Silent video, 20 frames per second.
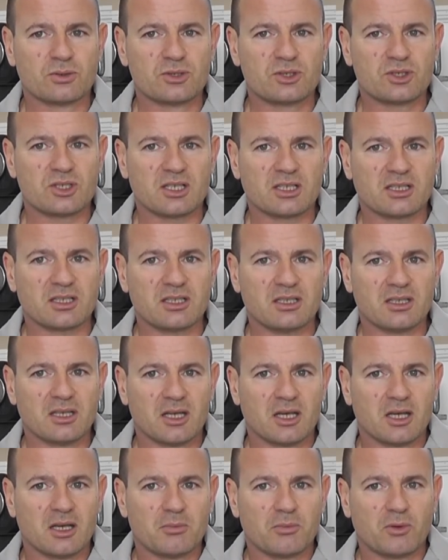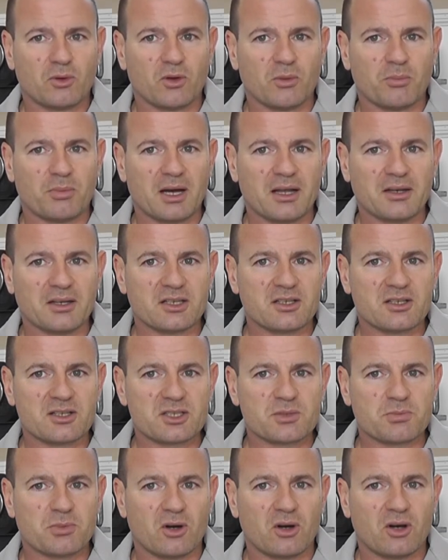gently pull the button into the
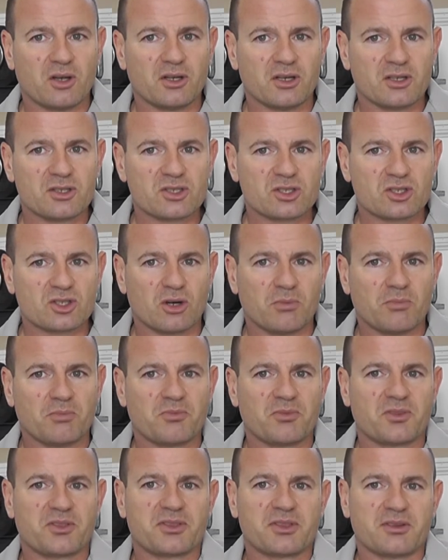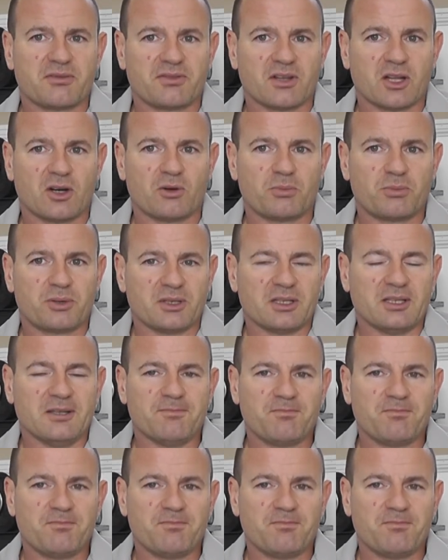spine, stop the flow of pee.